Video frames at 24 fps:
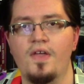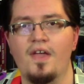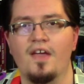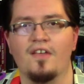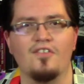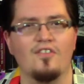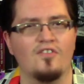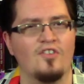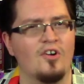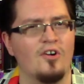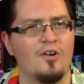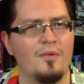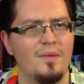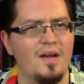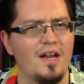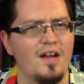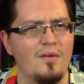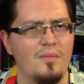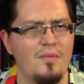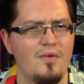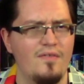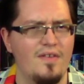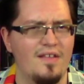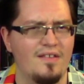As a
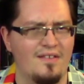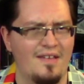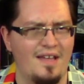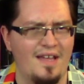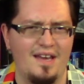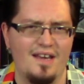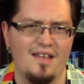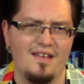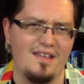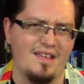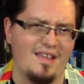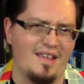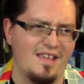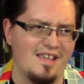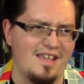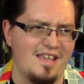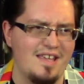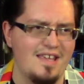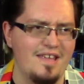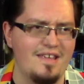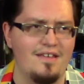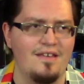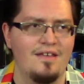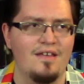Terminator movie, it's kind of
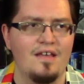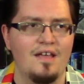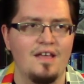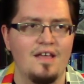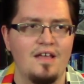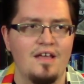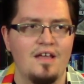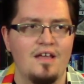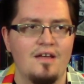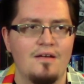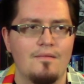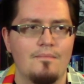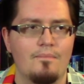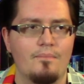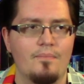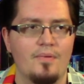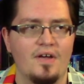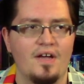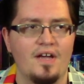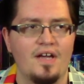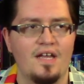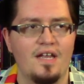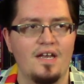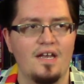
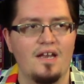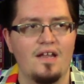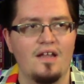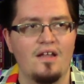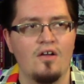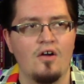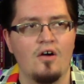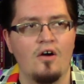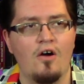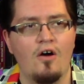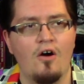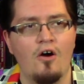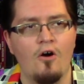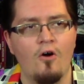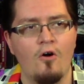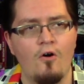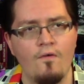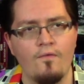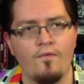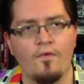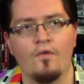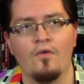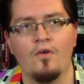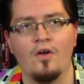but
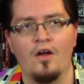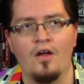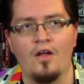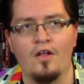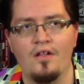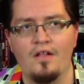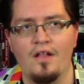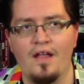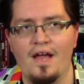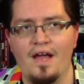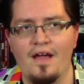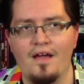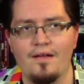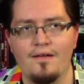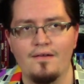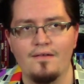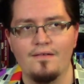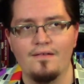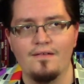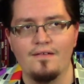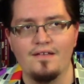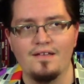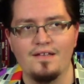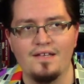overall,
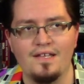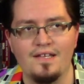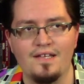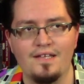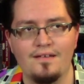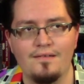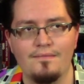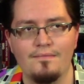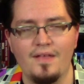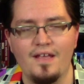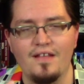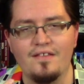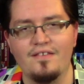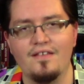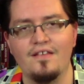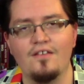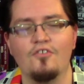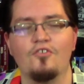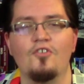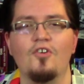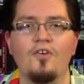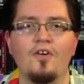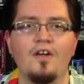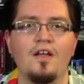it's
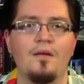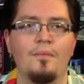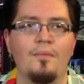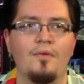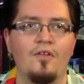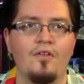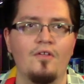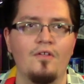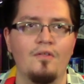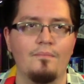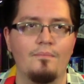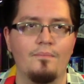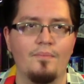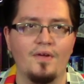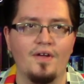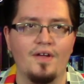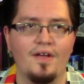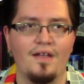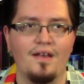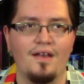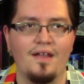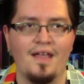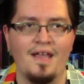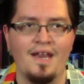enjoyable,
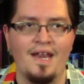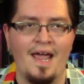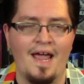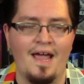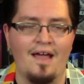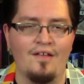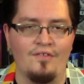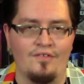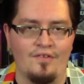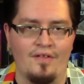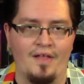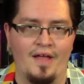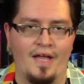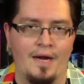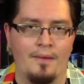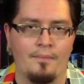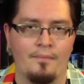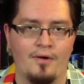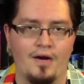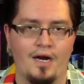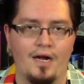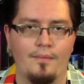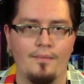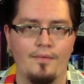but it has a lot of
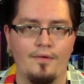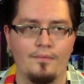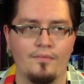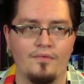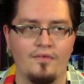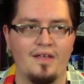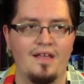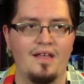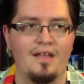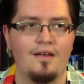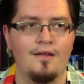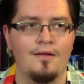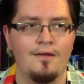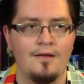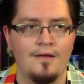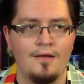problems. And